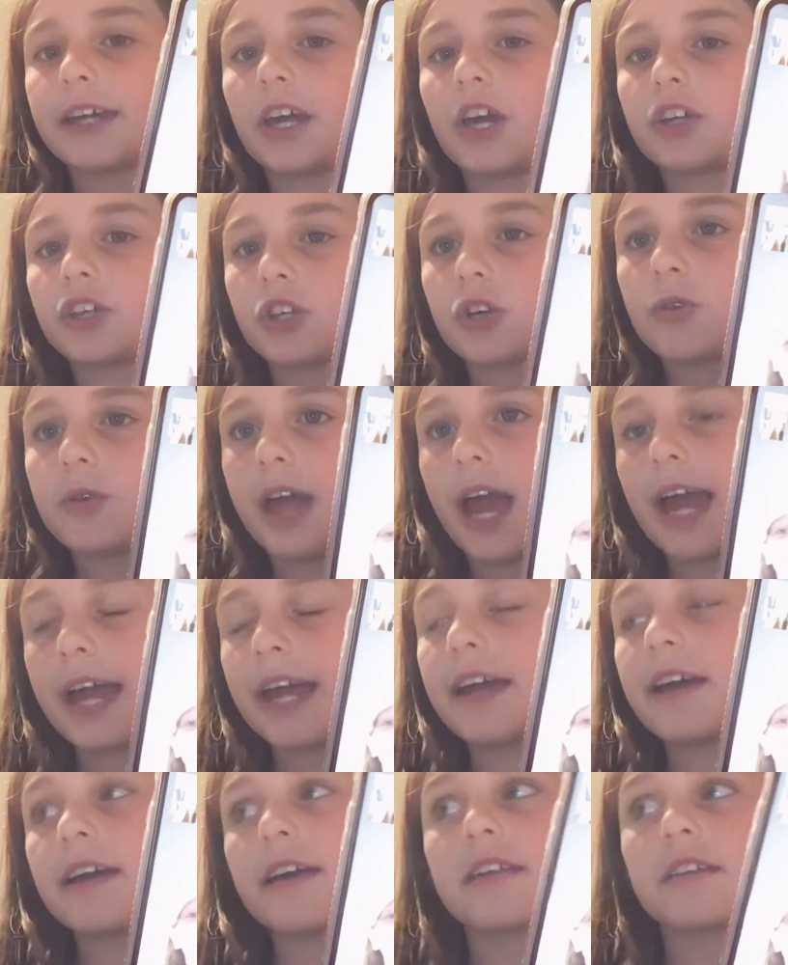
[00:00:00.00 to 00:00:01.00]
like you
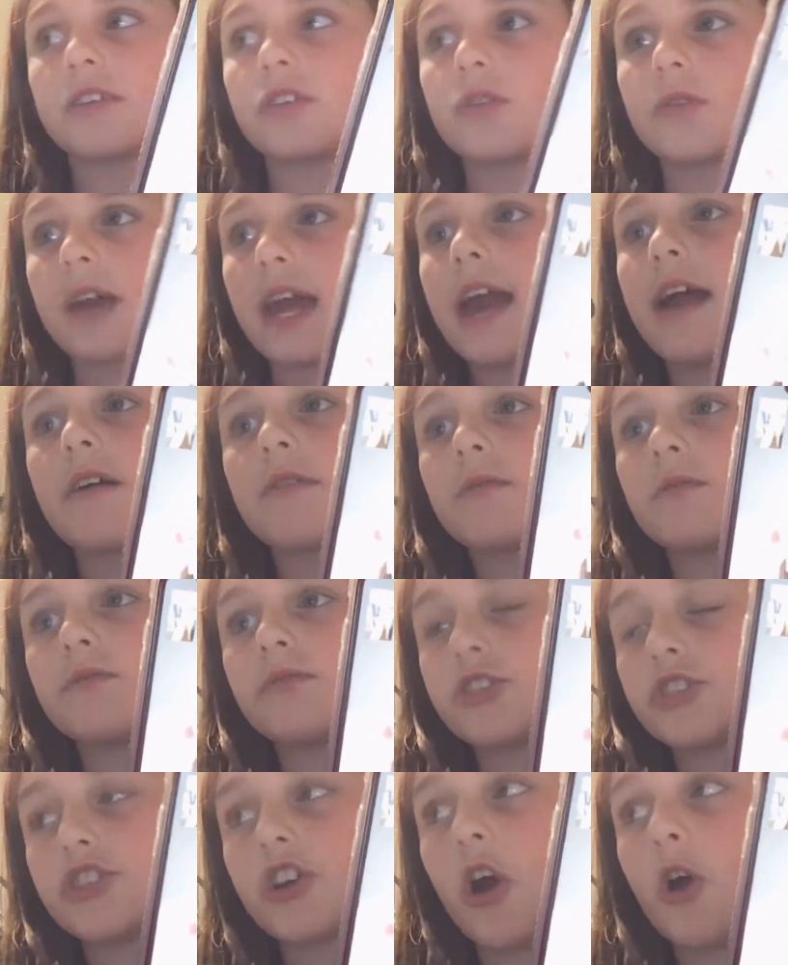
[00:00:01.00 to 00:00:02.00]
can't you can't
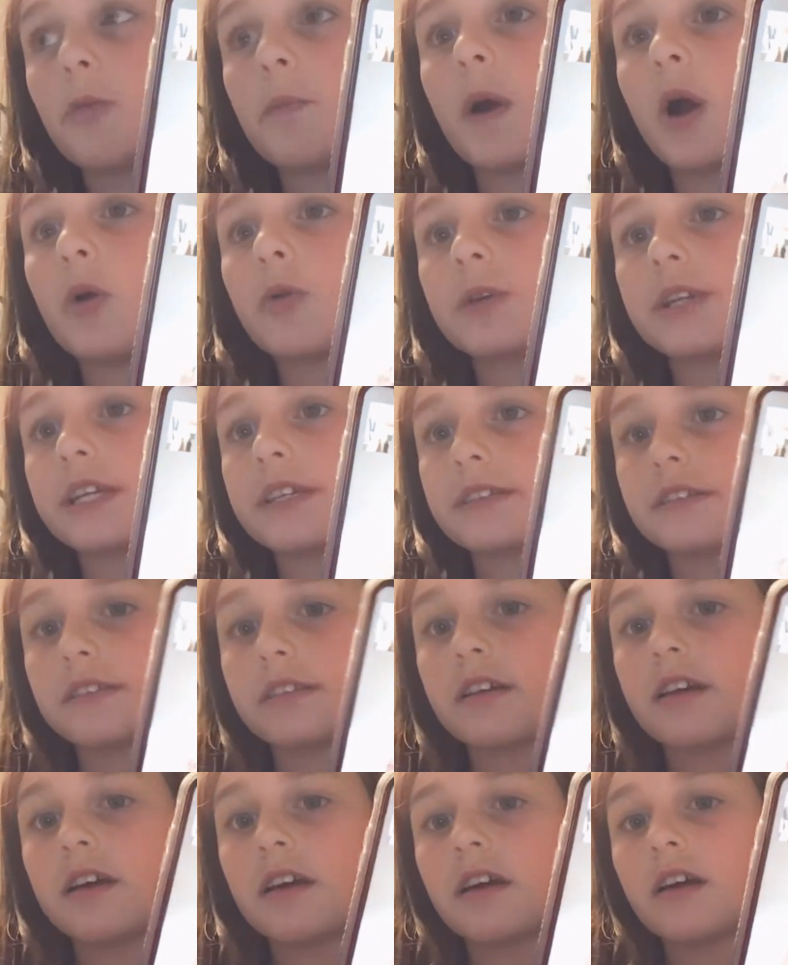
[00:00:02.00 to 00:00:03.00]
show
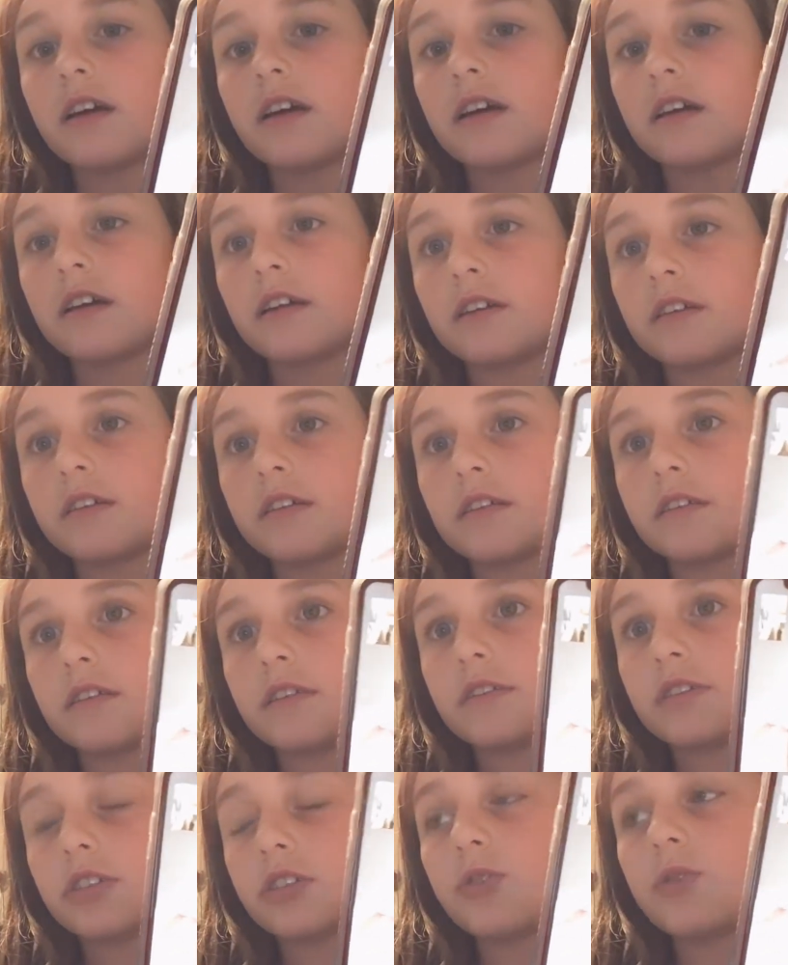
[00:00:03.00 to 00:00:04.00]
ponies.
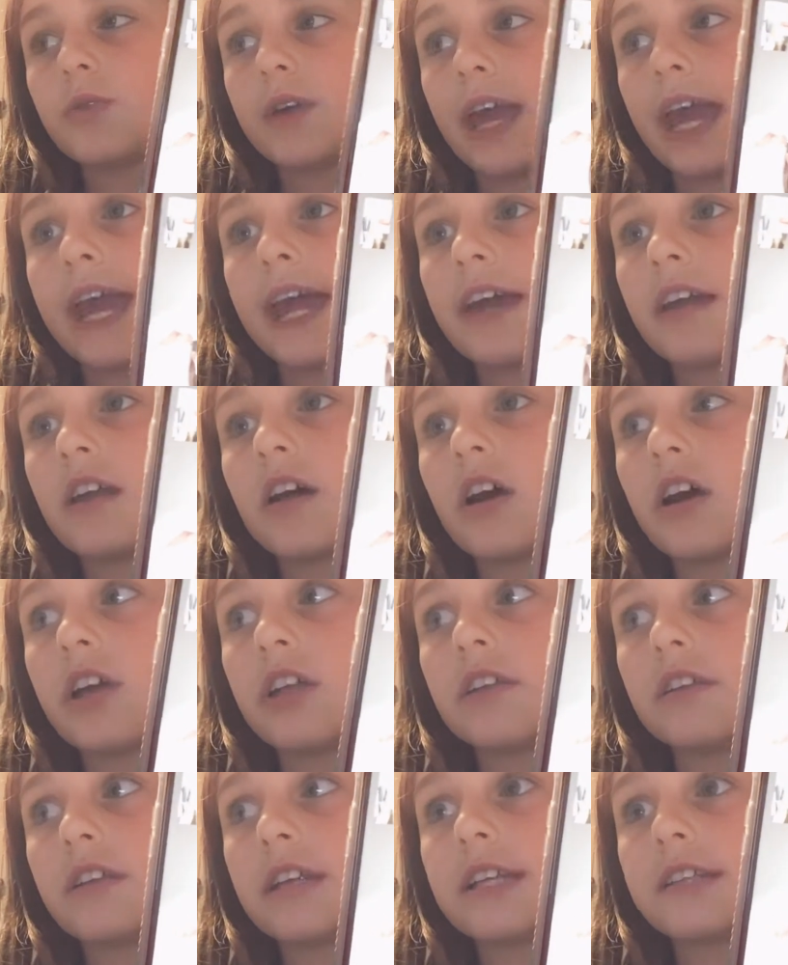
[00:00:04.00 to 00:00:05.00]
You
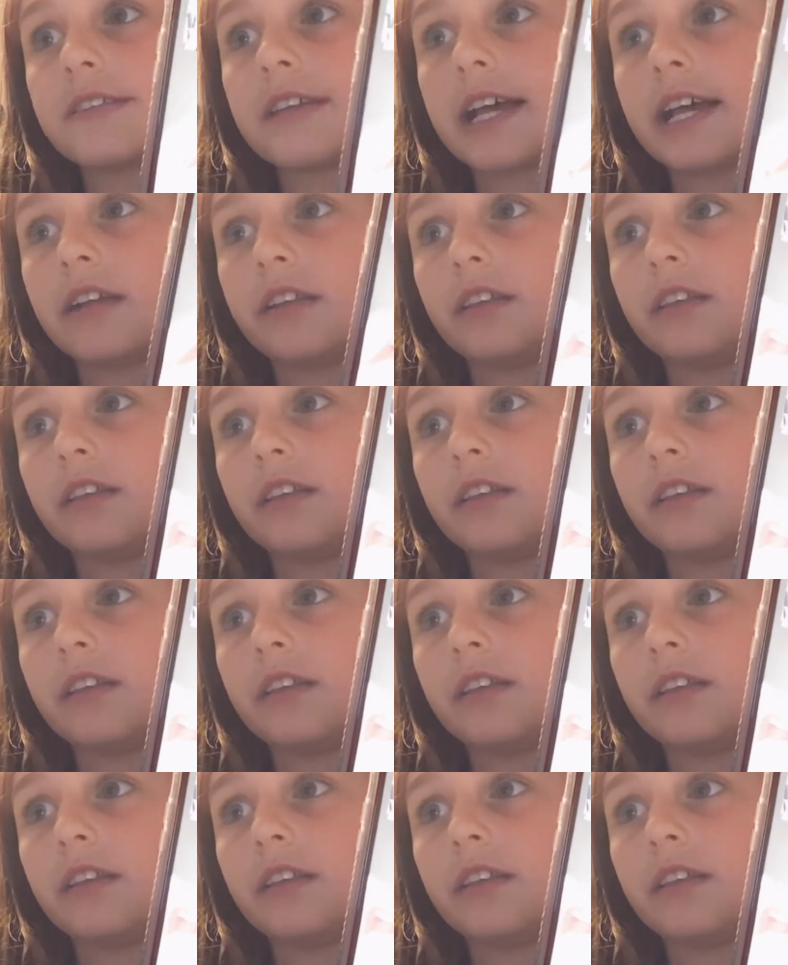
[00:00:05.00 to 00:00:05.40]
cannot. It's